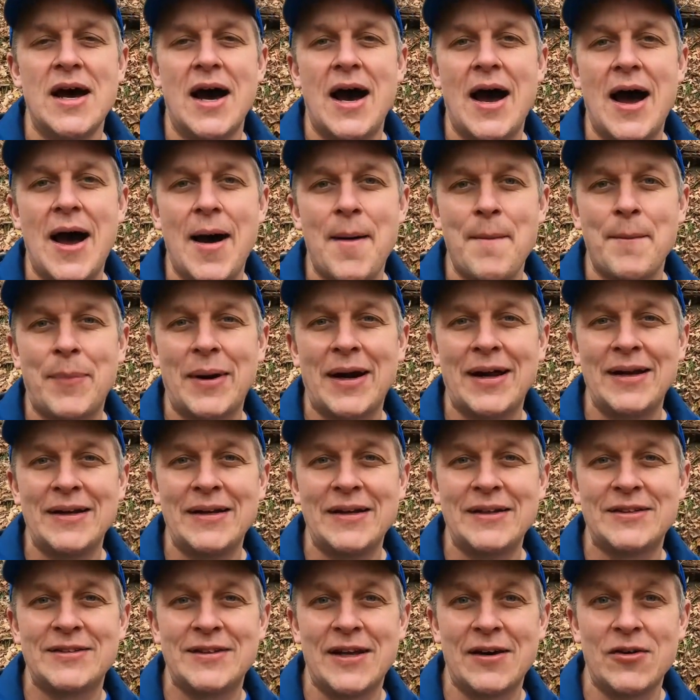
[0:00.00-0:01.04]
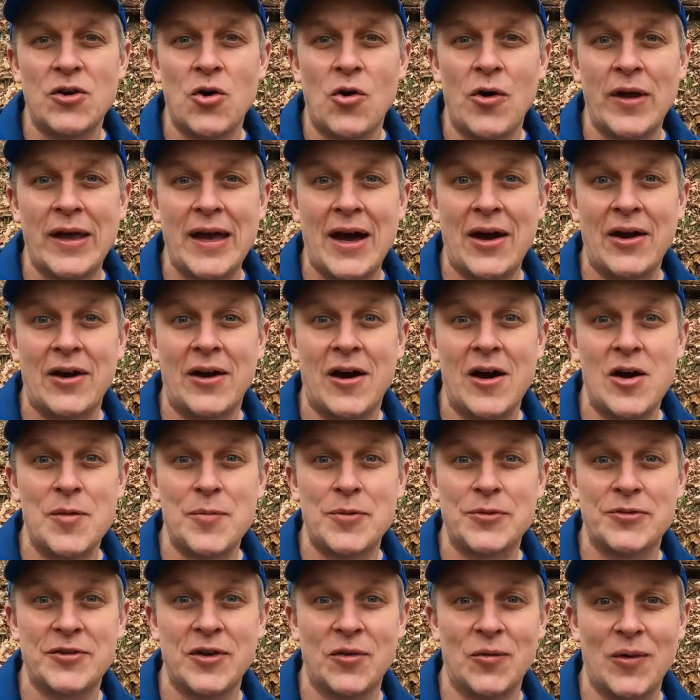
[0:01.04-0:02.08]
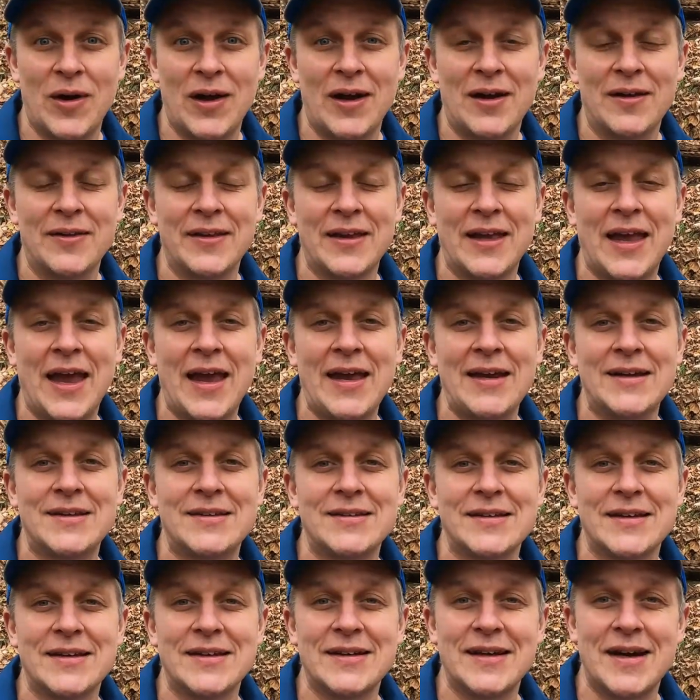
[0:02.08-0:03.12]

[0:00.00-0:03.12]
but instead of going out 100% right out of the gate,